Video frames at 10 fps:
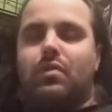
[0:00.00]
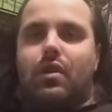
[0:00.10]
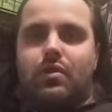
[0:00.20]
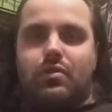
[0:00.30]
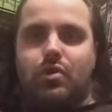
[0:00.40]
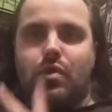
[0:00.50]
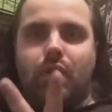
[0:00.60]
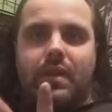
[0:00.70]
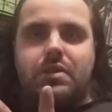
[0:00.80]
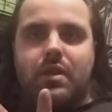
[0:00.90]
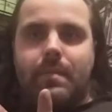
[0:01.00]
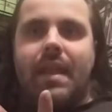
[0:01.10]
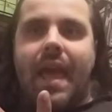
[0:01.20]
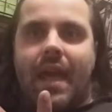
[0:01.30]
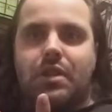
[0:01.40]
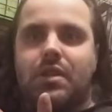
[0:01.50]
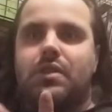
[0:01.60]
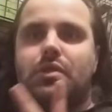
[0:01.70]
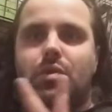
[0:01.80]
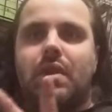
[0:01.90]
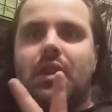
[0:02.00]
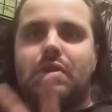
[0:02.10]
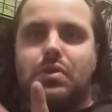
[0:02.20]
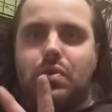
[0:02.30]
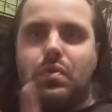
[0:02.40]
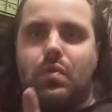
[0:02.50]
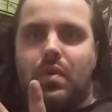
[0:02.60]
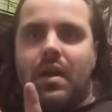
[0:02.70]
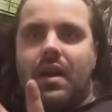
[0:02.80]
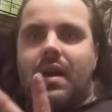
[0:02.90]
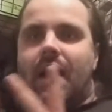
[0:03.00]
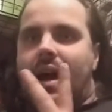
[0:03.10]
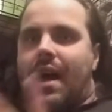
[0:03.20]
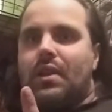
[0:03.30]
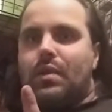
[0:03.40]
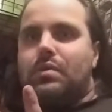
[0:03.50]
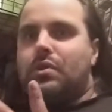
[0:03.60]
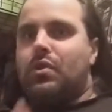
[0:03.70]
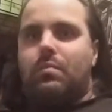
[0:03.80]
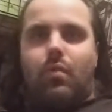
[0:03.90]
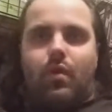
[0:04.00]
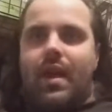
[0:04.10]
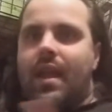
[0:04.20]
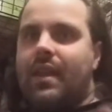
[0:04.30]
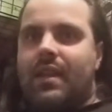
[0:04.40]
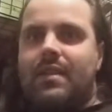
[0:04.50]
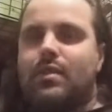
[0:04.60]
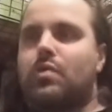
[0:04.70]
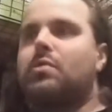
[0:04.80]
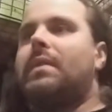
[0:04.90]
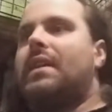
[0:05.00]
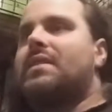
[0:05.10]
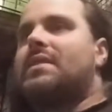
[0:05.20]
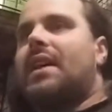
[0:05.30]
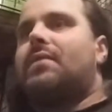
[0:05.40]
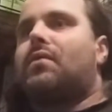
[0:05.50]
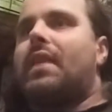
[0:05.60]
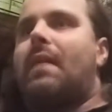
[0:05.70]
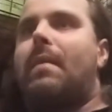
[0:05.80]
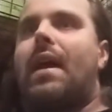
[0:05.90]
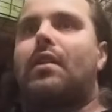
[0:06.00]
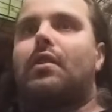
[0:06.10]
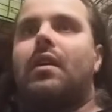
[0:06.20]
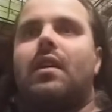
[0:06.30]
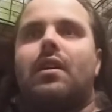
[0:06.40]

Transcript: There are two legitimate actions you can do on YouTube or any social media site for that matter,